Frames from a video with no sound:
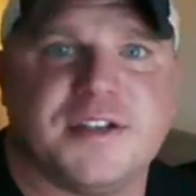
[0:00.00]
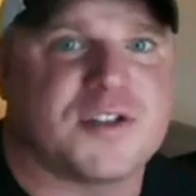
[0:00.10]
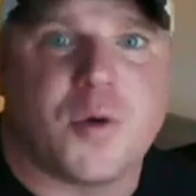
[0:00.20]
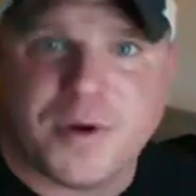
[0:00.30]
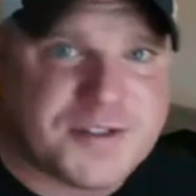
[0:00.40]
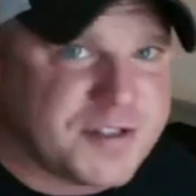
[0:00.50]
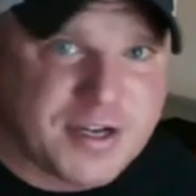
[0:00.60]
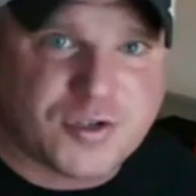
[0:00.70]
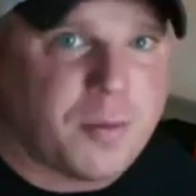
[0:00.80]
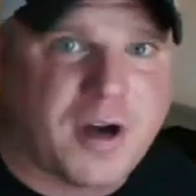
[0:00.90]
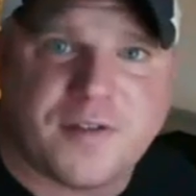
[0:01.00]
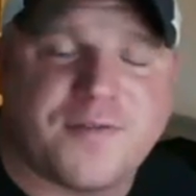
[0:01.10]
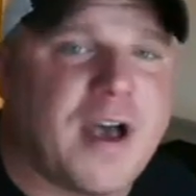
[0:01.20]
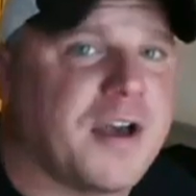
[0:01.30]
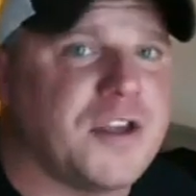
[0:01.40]
his own sexual market
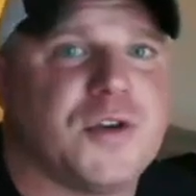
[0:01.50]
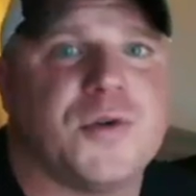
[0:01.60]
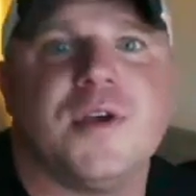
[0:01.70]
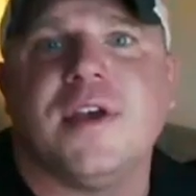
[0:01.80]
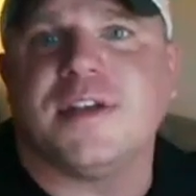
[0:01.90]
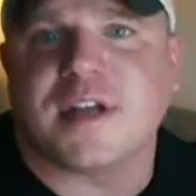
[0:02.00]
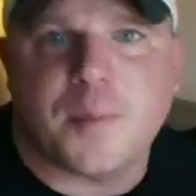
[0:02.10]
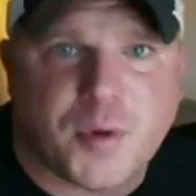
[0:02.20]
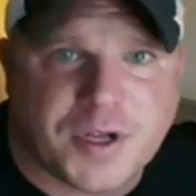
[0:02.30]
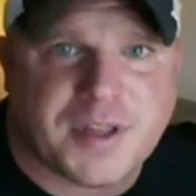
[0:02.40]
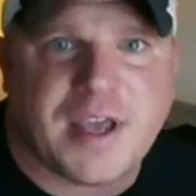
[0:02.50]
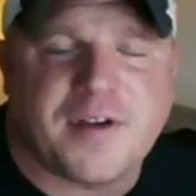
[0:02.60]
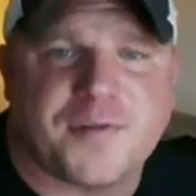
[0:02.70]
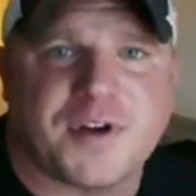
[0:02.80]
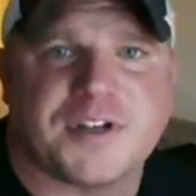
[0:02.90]
value. He's not putting the
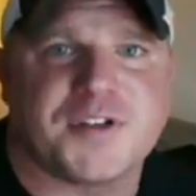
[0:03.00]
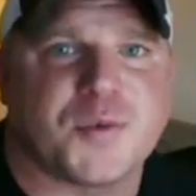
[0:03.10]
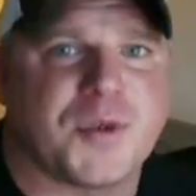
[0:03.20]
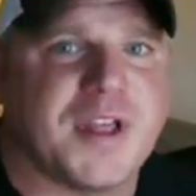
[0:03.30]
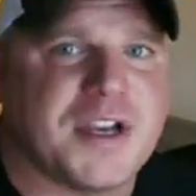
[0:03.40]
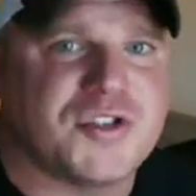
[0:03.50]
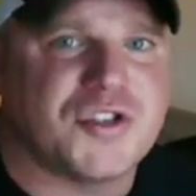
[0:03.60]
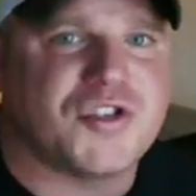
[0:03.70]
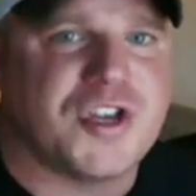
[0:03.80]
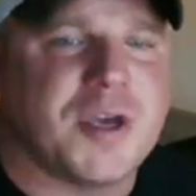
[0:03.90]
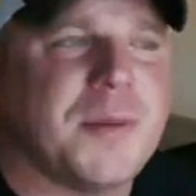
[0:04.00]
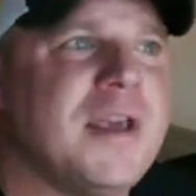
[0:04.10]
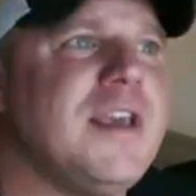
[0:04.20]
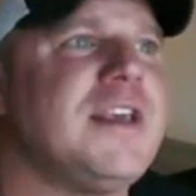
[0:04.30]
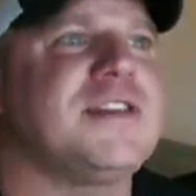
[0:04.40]
effort into the relationship.
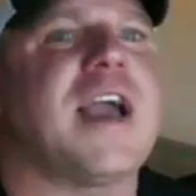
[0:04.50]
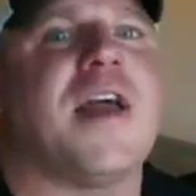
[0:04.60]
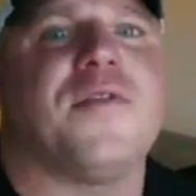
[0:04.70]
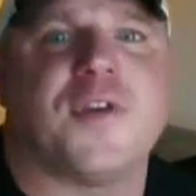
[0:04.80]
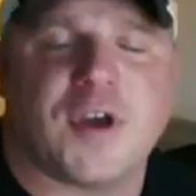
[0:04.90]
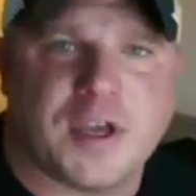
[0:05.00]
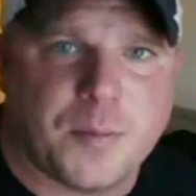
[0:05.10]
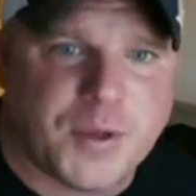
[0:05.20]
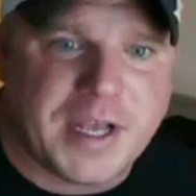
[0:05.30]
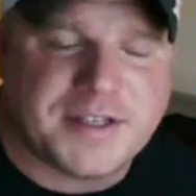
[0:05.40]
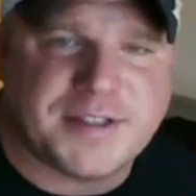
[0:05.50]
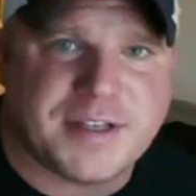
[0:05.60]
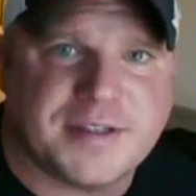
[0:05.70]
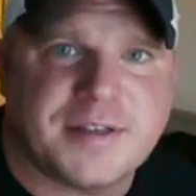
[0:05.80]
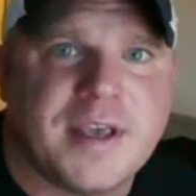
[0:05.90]
He's gotten very
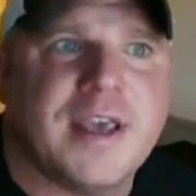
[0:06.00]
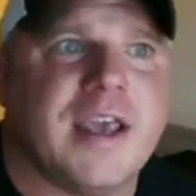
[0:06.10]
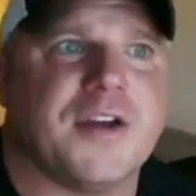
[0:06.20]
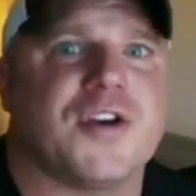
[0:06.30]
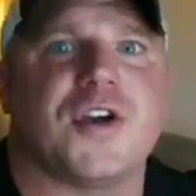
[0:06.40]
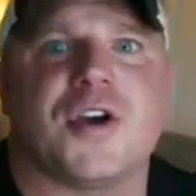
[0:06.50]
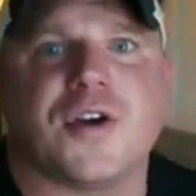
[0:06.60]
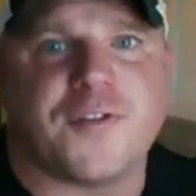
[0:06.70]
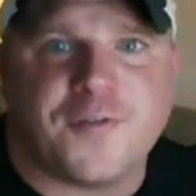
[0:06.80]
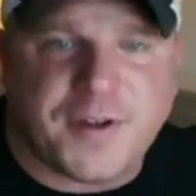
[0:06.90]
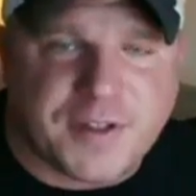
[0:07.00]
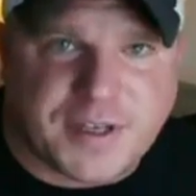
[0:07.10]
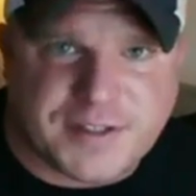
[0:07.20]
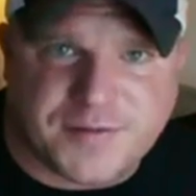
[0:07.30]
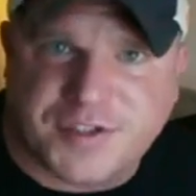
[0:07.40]
complacent, and her
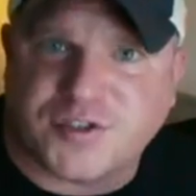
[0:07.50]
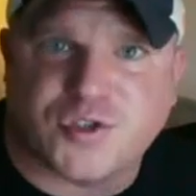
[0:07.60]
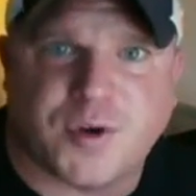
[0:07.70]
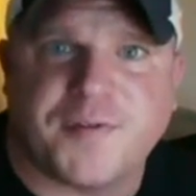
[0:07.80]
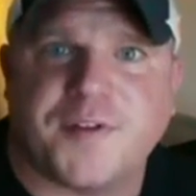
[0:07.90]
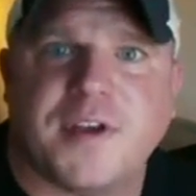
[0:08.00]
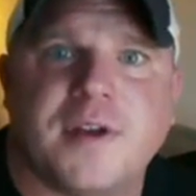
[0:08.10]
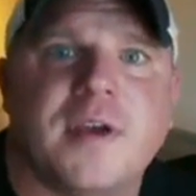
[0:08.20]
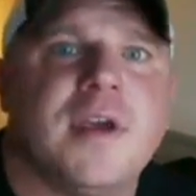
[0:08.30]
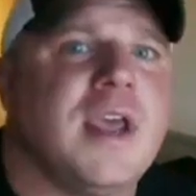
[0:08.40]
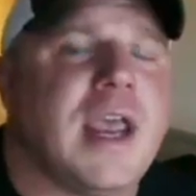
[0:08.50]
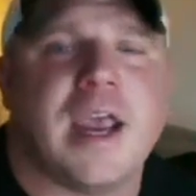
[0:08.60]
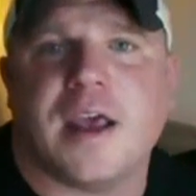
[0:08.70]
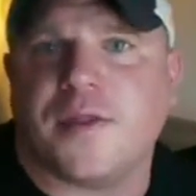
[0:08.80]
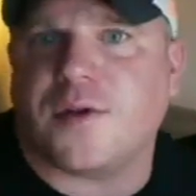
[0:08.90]
feelings have just drifted,
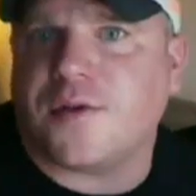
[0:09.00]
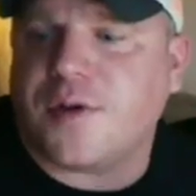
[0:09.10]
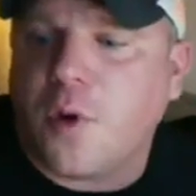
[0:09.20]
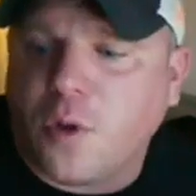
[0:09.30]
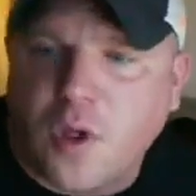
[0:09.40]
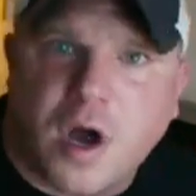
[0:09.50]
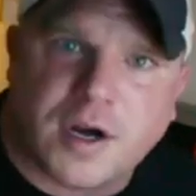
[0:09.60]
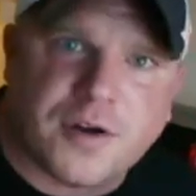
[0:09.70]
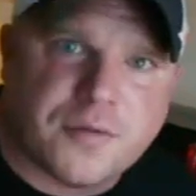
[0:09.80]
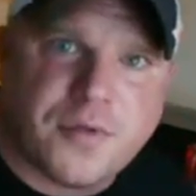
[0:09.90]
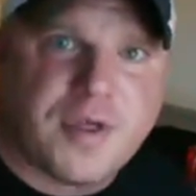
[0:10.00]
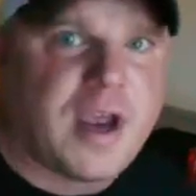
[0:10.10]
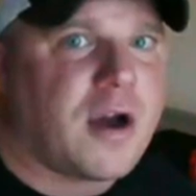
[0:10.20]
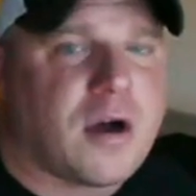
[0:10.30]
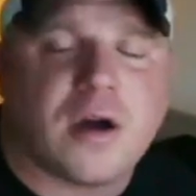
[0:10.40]
and they're no longer
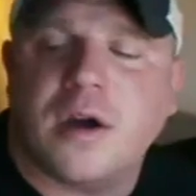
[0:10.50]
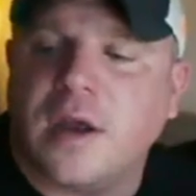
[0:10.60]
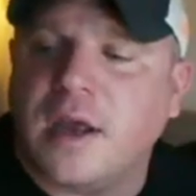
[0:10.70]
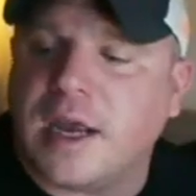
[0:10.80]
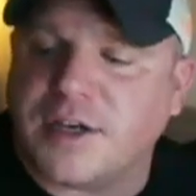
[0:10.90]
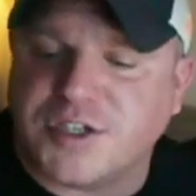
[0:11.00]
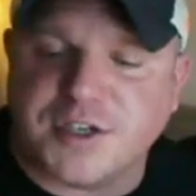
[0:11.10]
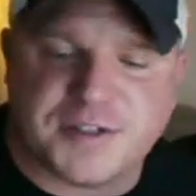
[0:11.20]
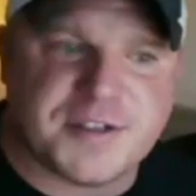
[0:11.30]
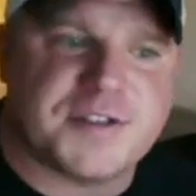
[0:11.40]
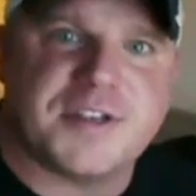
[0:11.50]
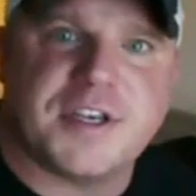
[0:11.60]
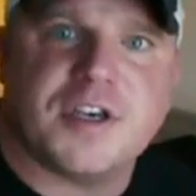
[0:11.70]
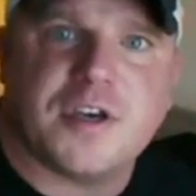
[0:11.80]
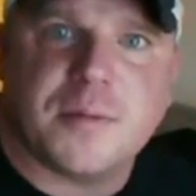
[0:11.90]
there. And she doesn't see
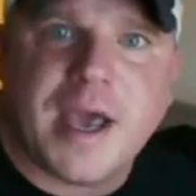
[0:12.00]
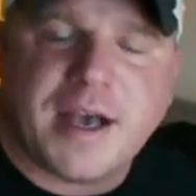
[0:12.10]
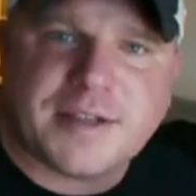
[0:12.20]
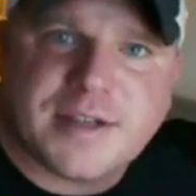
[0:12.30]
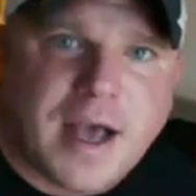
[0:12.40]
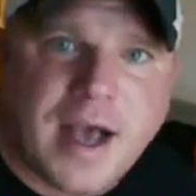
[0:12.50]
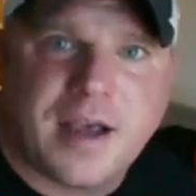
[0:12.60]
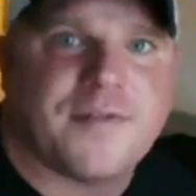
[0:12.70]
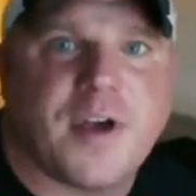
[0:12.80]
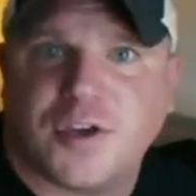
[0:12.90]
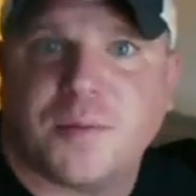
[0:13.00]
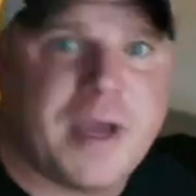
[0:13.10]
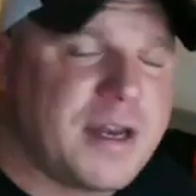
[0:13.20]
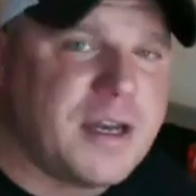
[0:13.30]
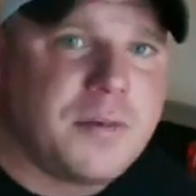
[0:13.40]
him as a high value
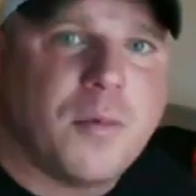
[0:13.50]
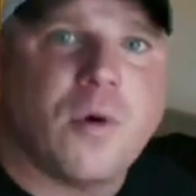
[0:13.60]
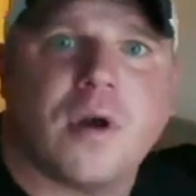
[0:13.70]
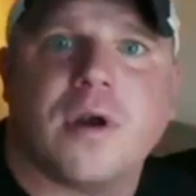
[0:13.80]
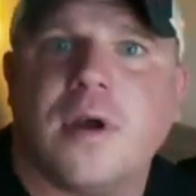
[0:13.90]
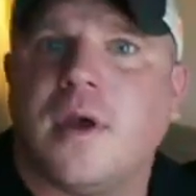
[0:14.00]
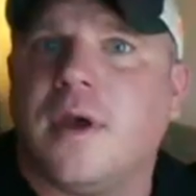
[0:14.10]
man anymore.